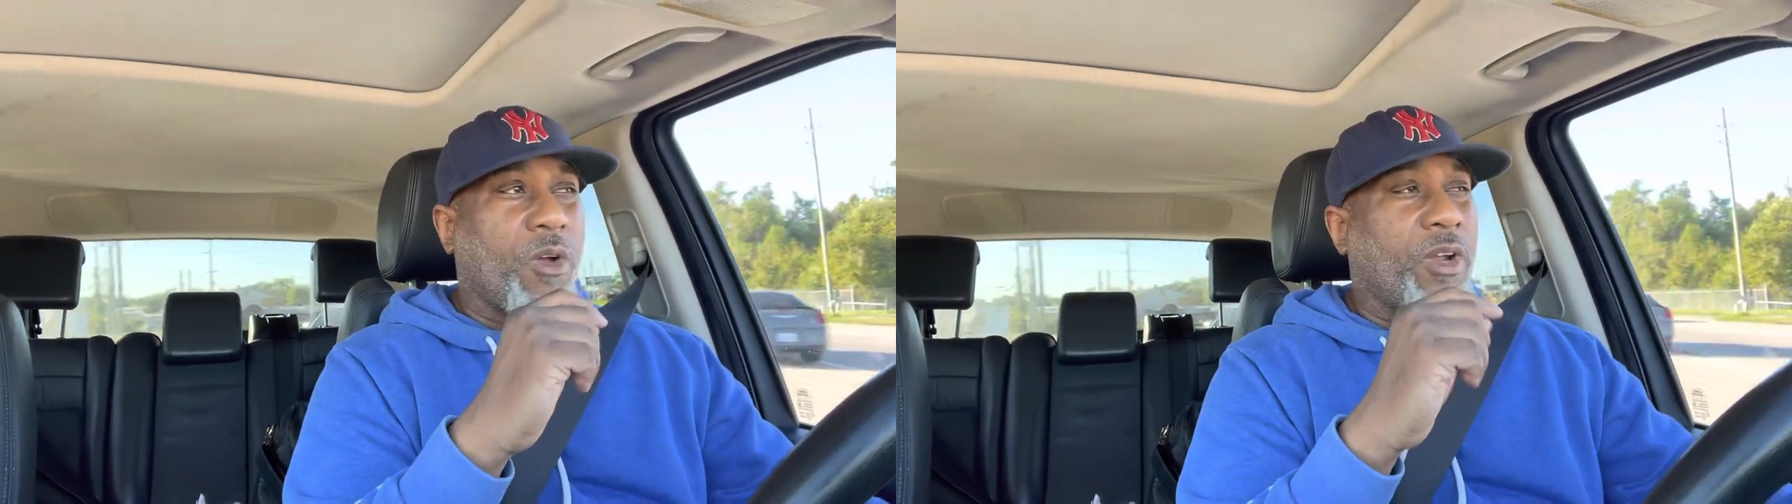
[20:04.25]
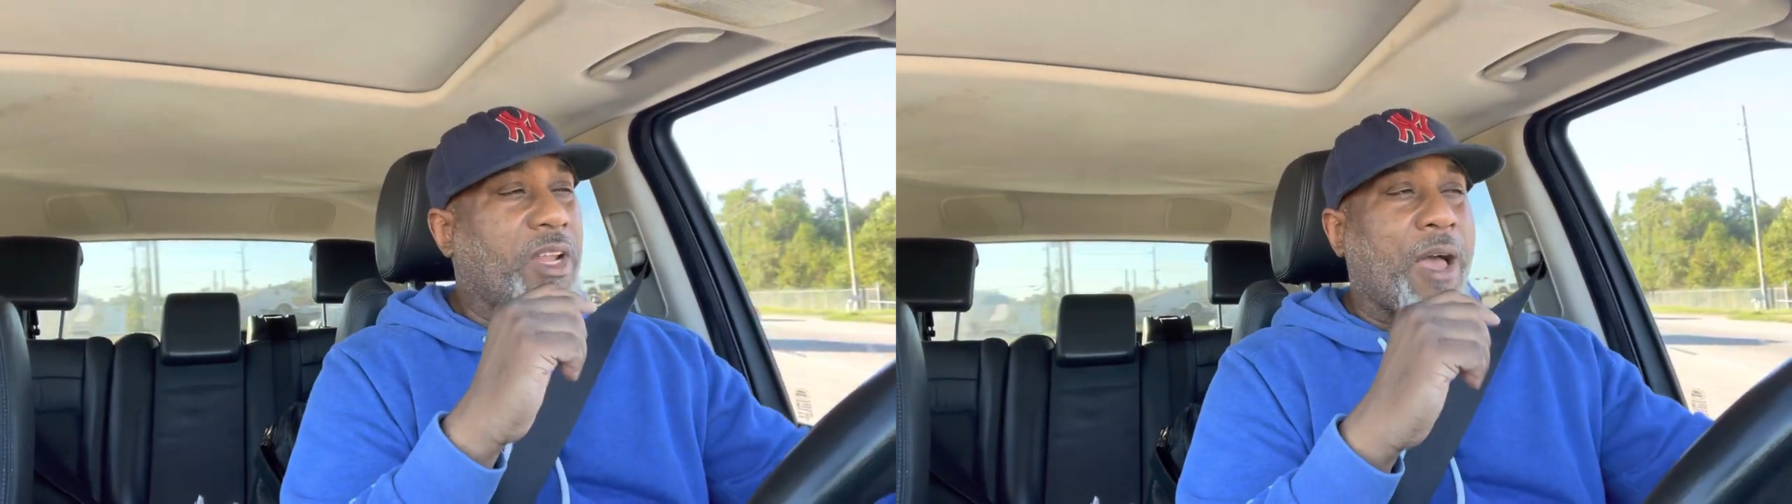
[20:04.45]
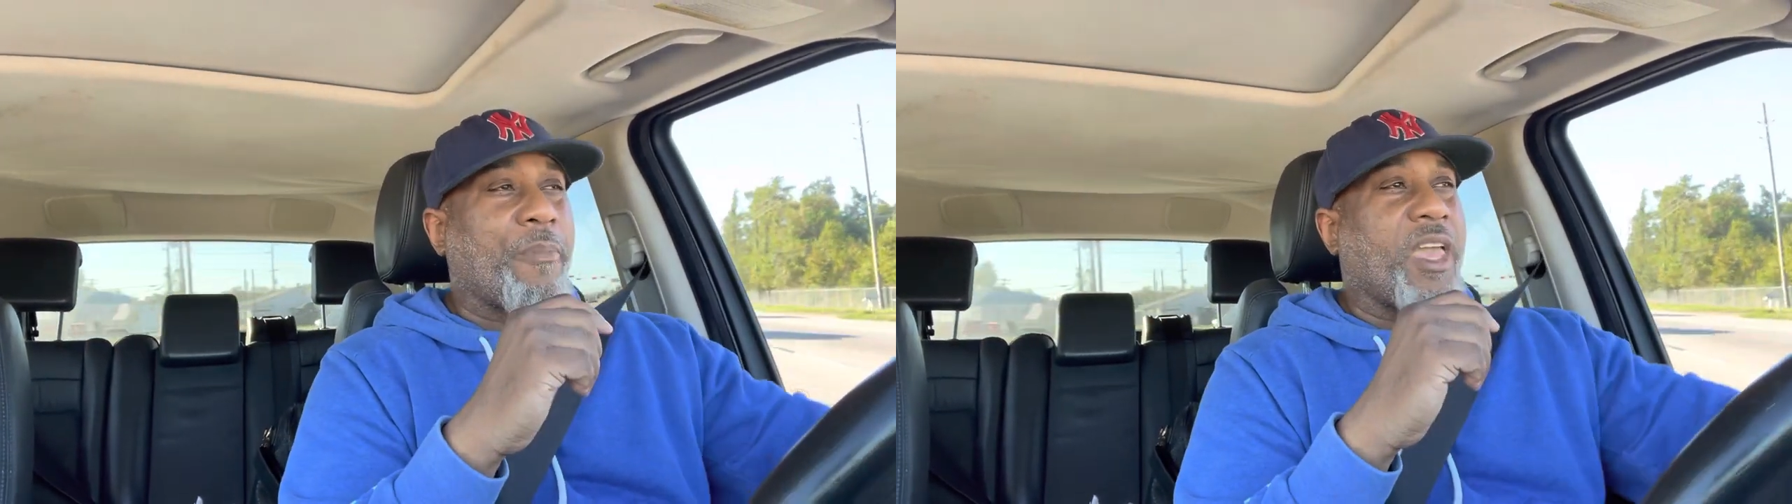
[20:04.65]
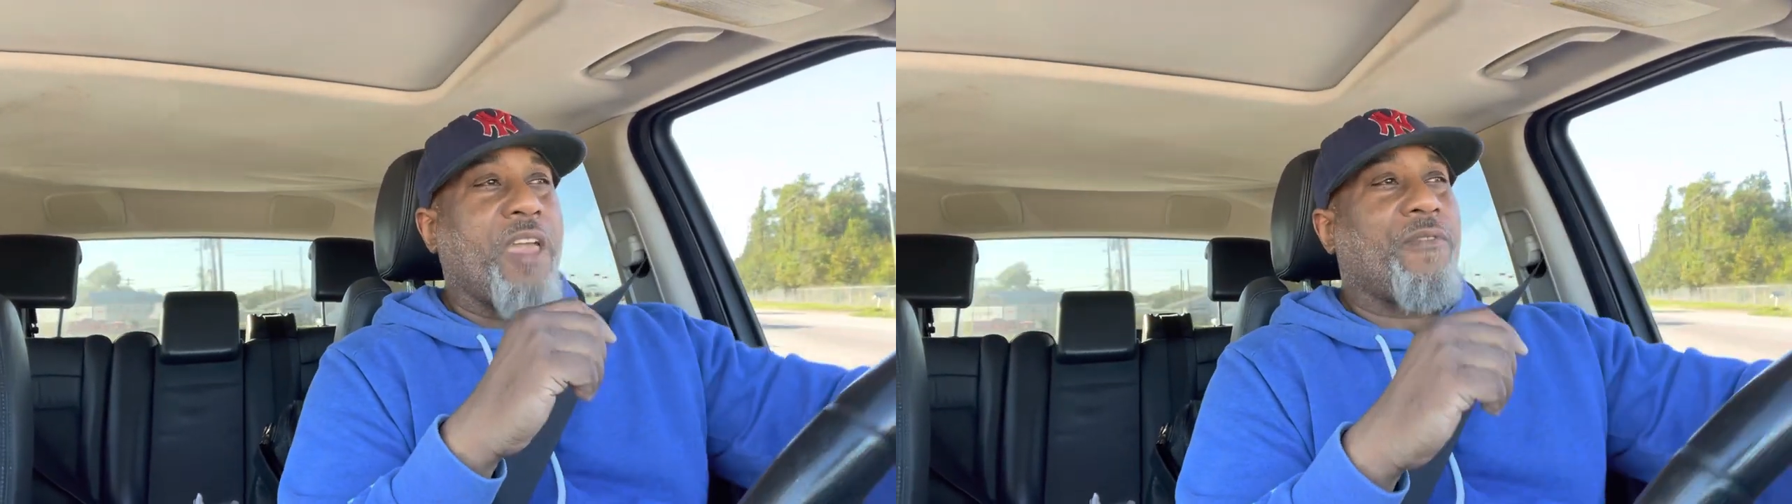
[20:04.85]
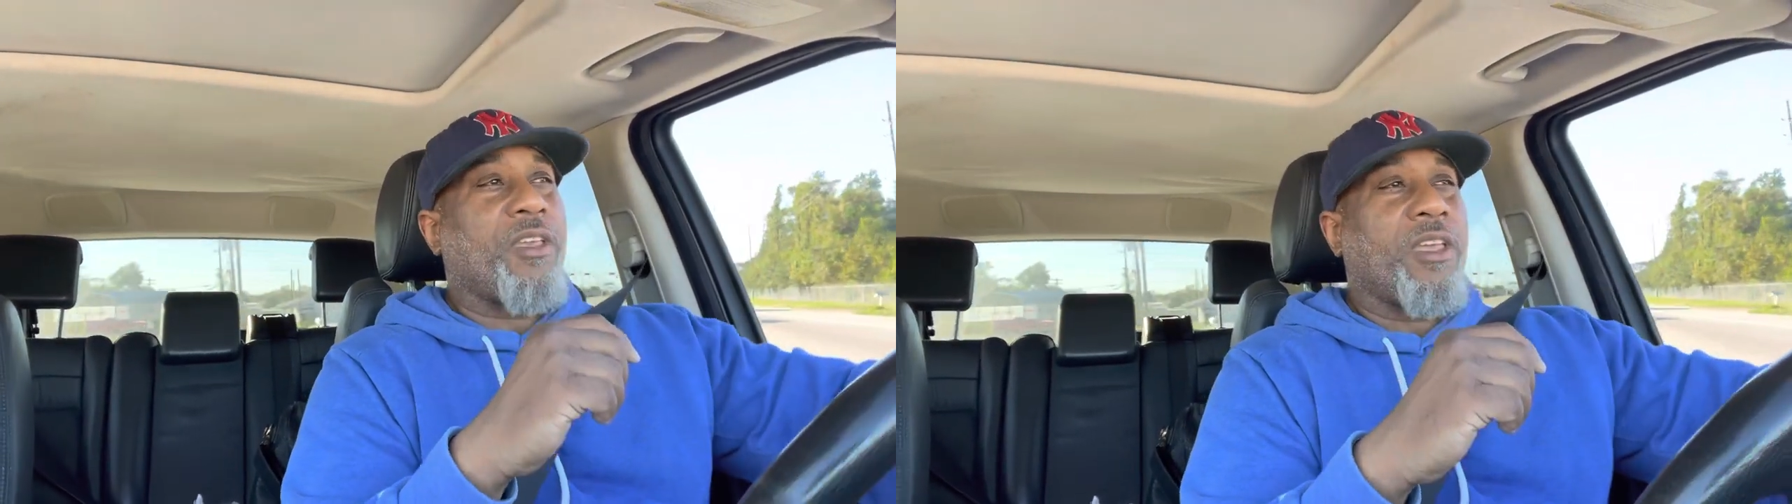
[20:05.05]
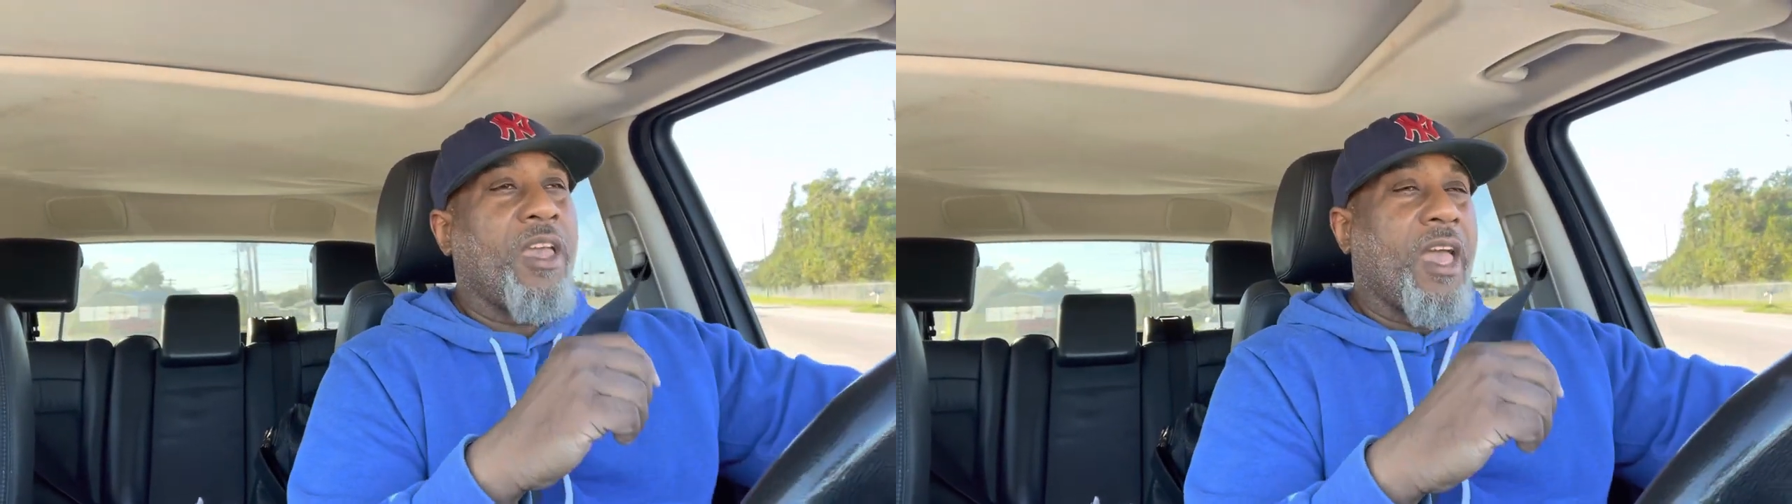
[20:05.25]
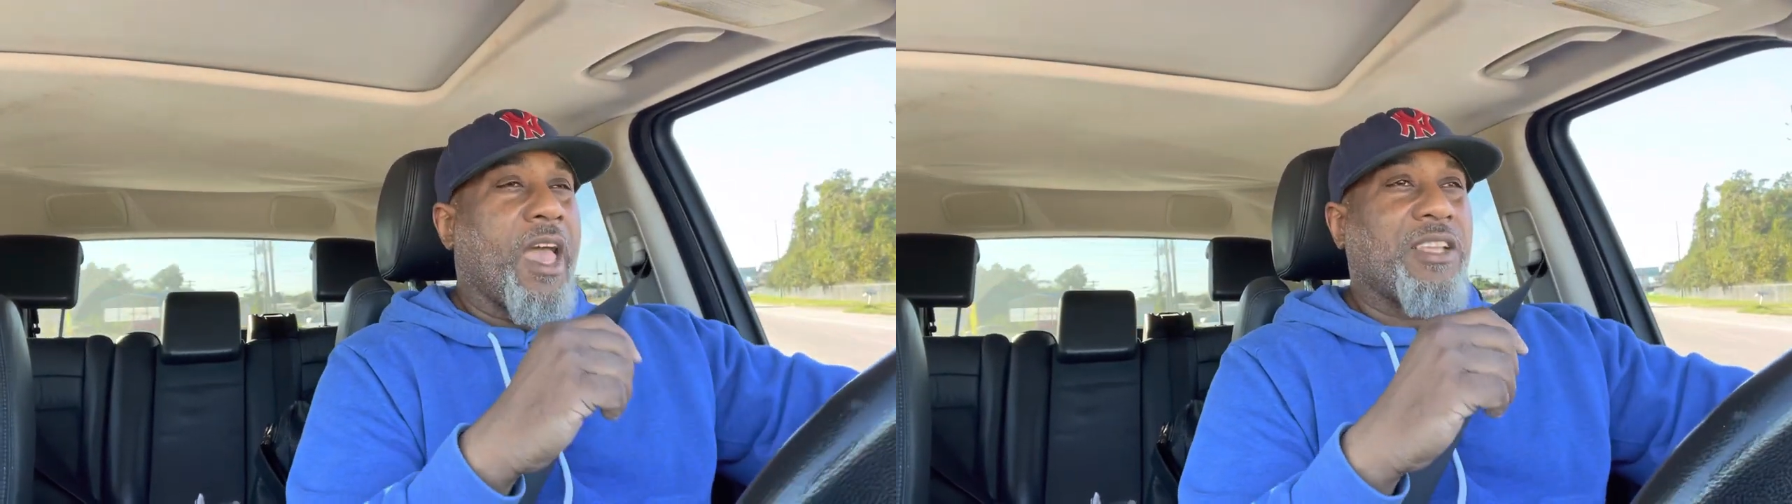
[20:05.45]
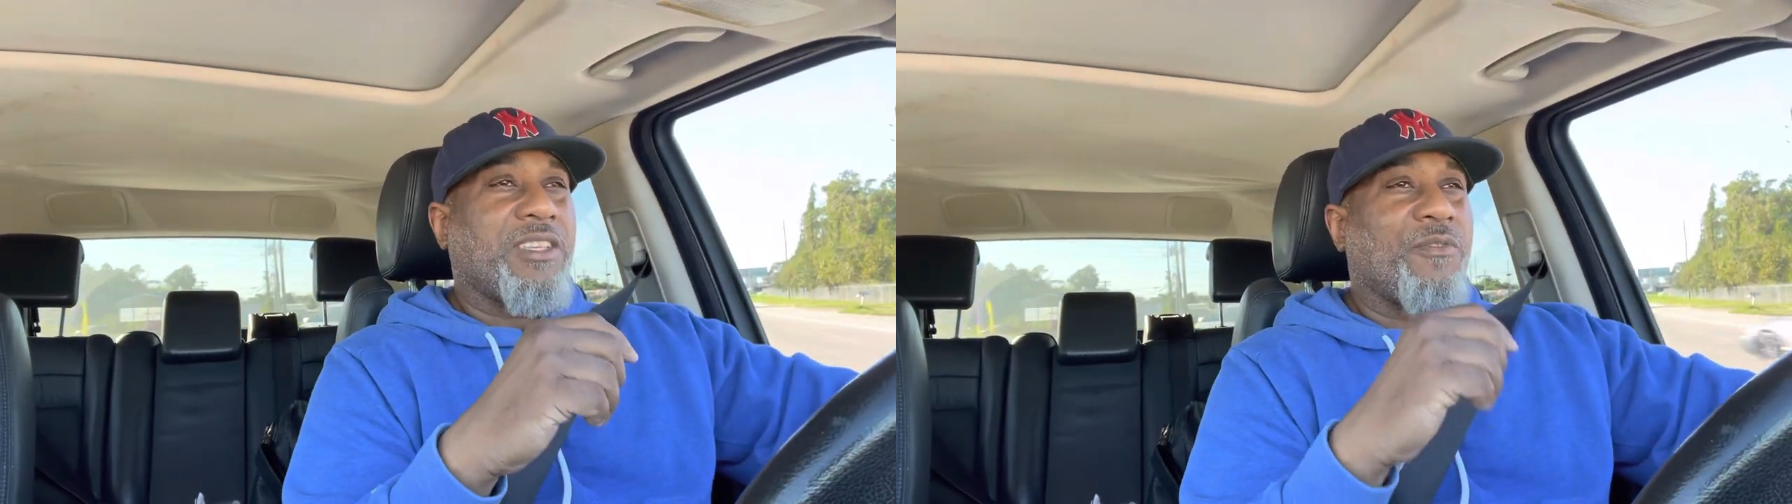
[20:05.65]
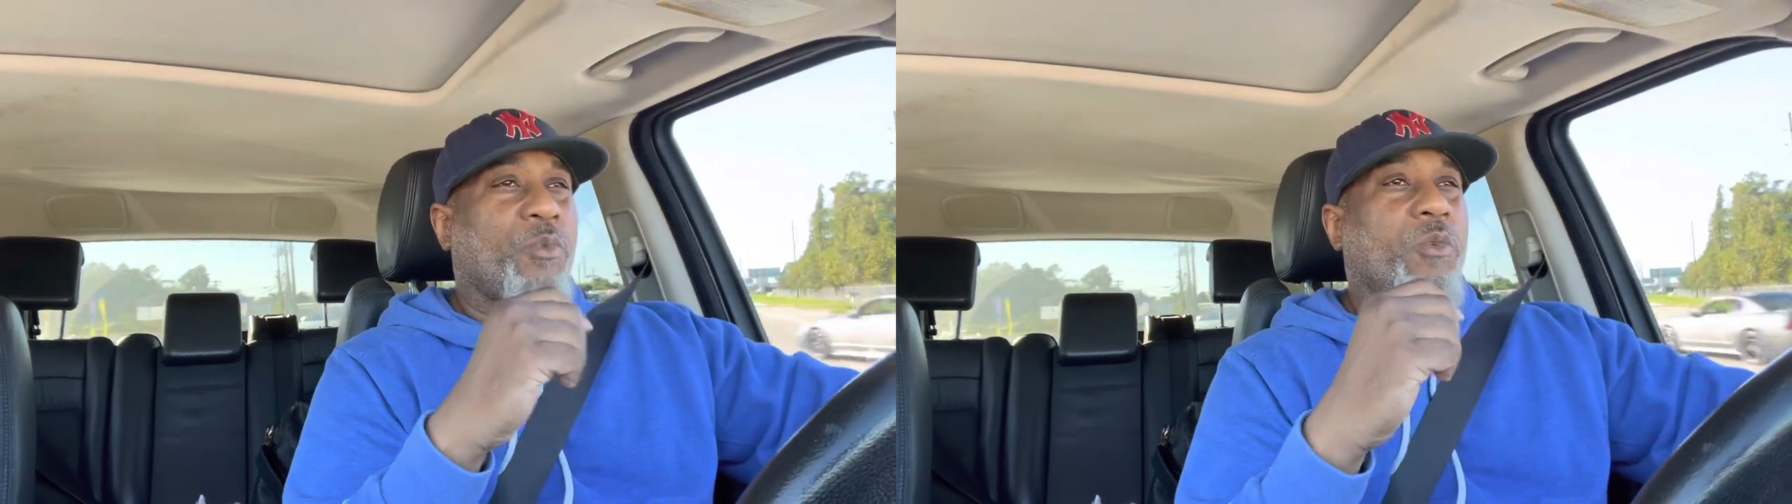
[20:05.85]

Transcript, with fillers: we're not behaving as if we